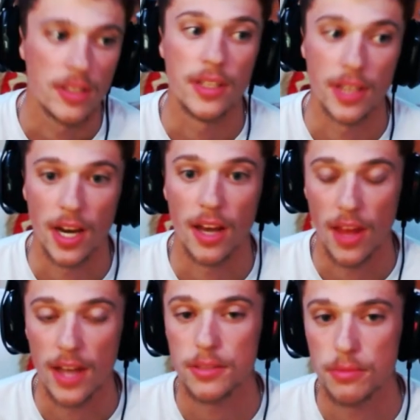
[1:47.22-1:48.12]
Yeah,
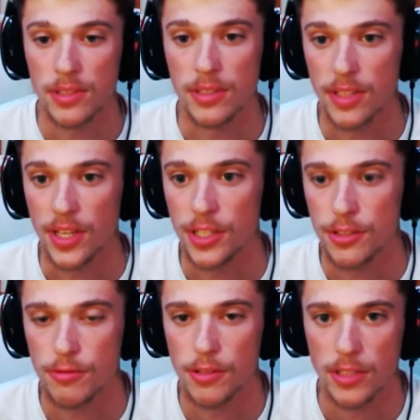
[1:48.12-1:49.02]
that's when
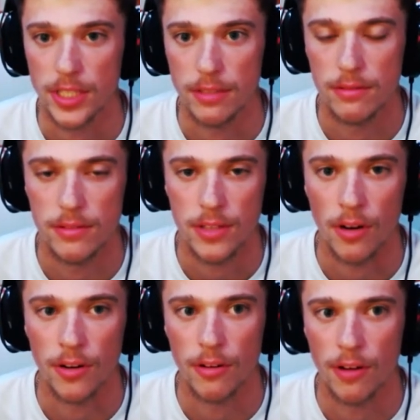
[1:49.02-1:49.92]
things really
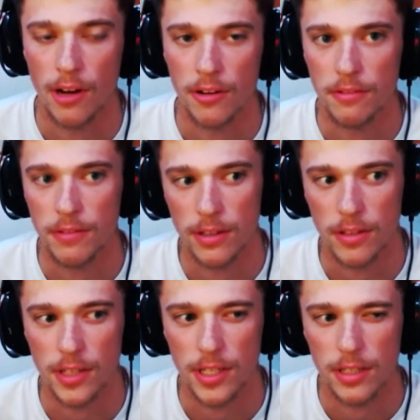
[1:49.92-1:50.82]
turned around, it felt
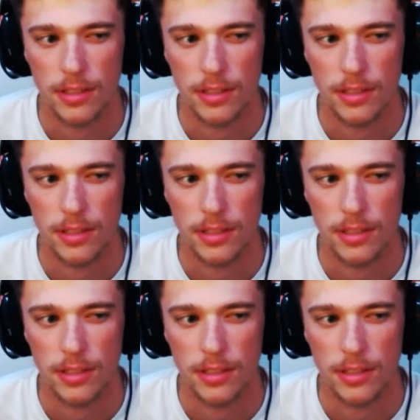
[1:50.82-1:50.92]
like.